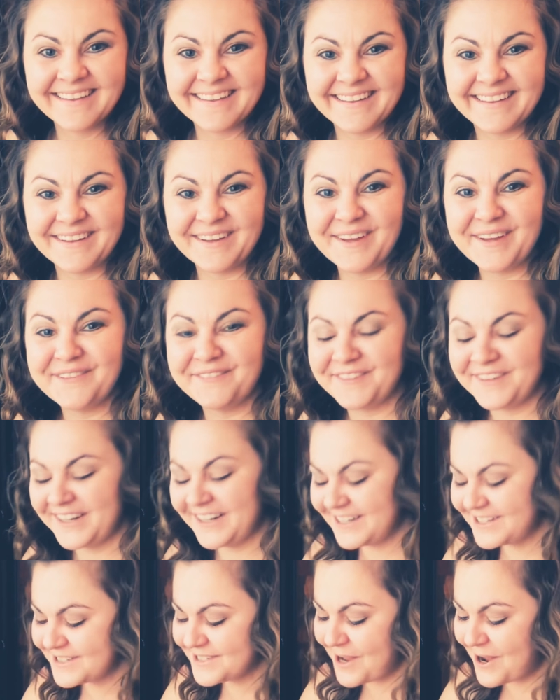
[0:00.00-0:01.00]
if it
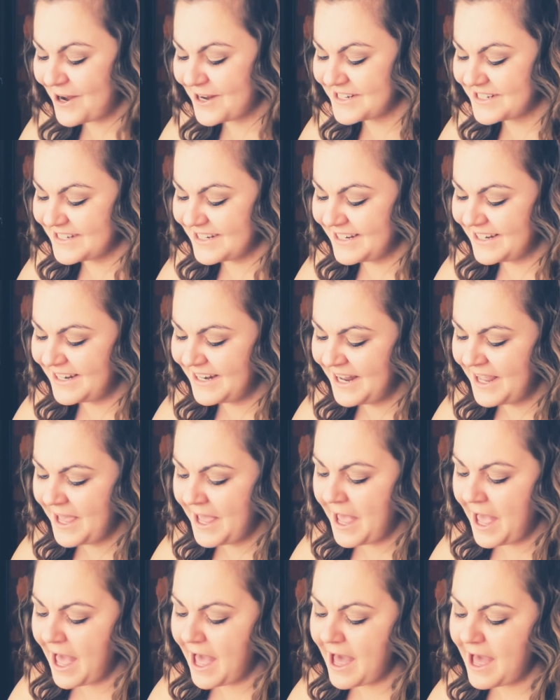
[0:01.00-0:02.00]
is haunted.
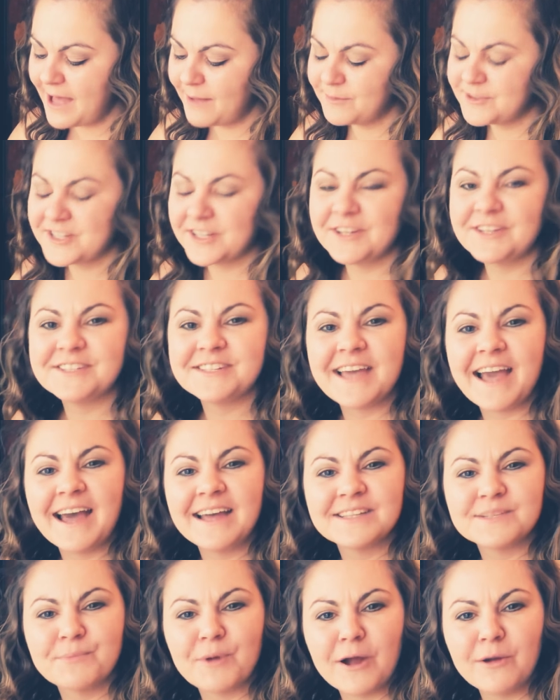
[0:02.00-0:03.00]
Um, she goes,
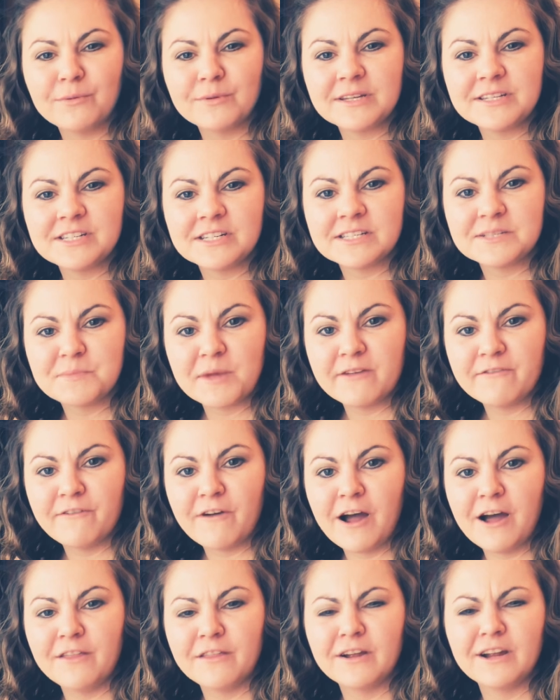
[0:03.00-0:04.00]
yeah, it's probably just my
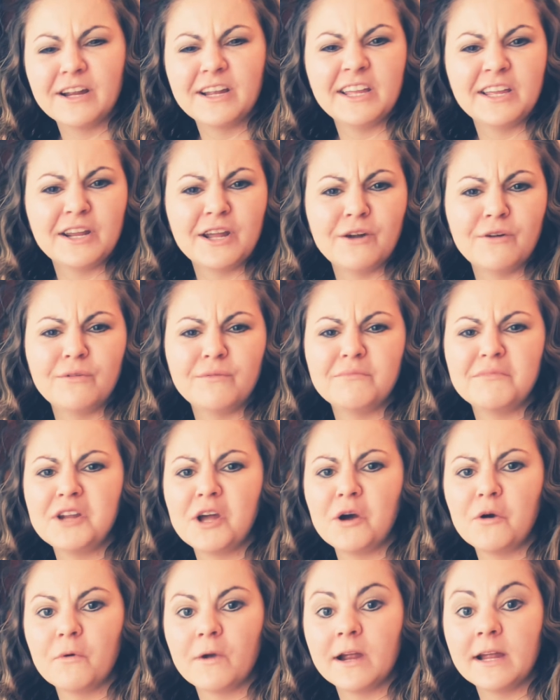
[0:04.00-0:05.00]
father, you know,
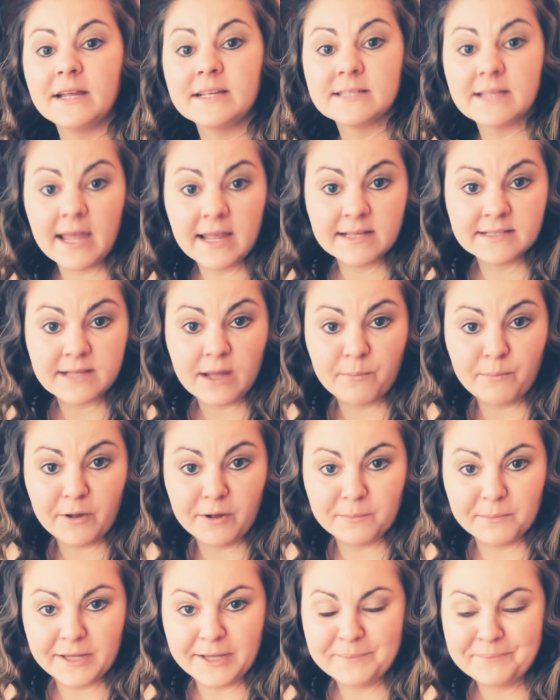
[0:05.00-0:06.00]
no worries, hangs up
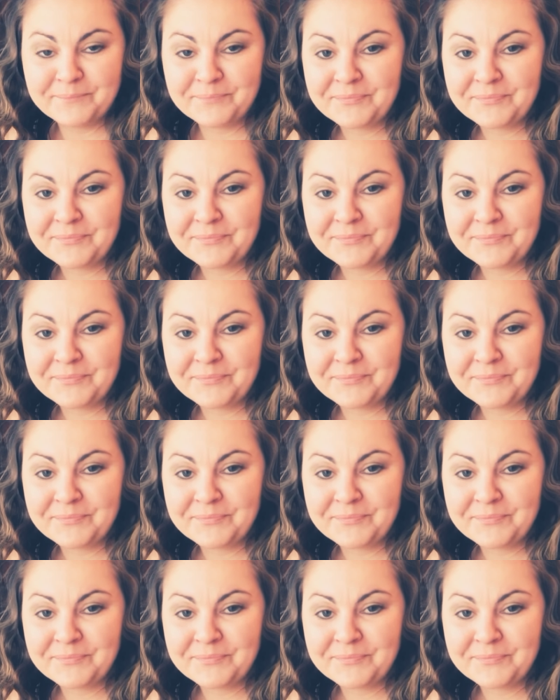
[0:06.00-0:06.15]
on me.